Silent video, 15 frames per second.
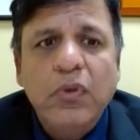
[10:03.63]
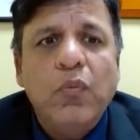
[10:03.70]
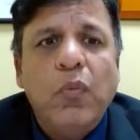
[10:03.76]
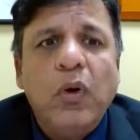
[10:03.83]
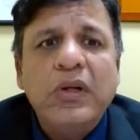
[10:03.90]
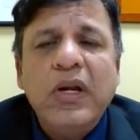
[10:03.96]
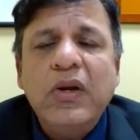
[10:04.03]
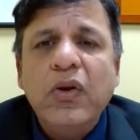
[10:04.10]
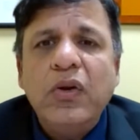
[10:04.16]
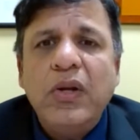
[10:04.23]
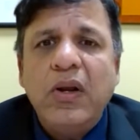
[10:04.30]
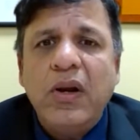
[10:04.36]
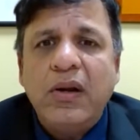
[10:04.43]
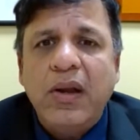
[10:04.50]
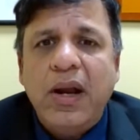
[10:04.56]
What did you
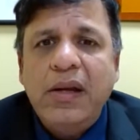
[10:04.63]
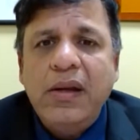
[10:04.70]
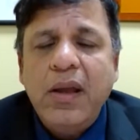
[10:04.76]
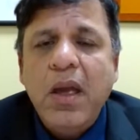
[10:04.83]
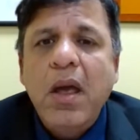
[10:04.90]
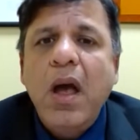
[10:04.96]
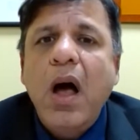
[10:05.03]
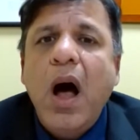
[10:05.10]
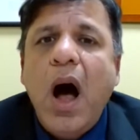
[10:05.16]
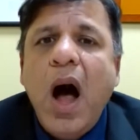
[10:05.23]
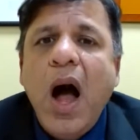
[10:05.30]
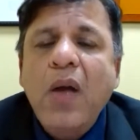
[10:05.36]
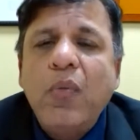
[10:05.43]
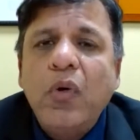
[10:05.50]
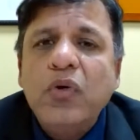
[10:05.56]
tell a client?
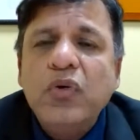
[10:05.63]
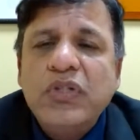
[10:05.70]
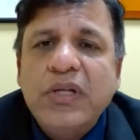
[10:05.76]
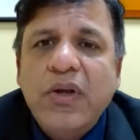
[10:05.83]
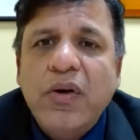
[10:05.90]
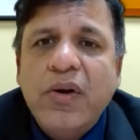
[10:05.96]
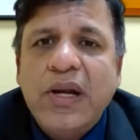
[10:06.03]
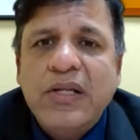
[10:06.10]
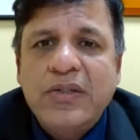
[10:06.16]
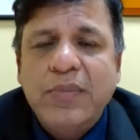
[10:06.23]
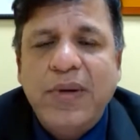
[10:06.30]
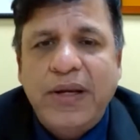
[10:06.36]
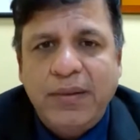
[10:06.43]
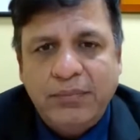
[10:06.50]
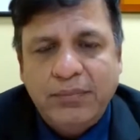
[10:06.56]
I want to see your
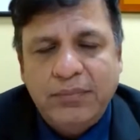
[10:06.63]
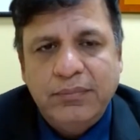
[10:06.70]
resume.